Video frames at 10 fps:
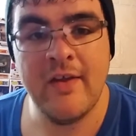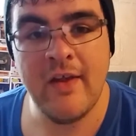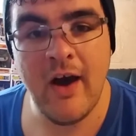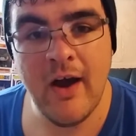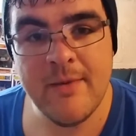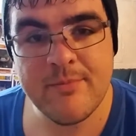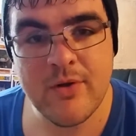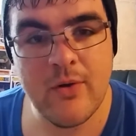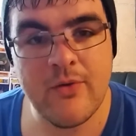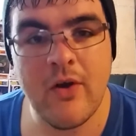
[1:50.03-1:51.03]
and the Hype
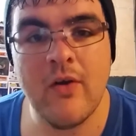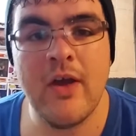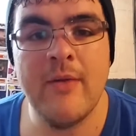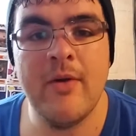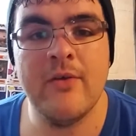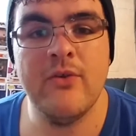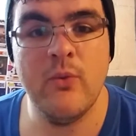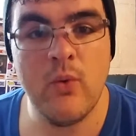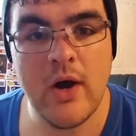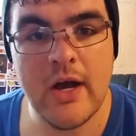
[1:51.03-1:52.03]
Bros all came out to
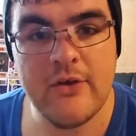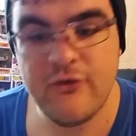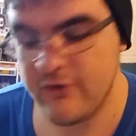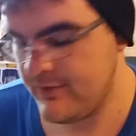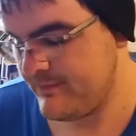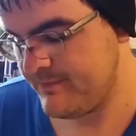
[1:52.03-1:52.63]
watch.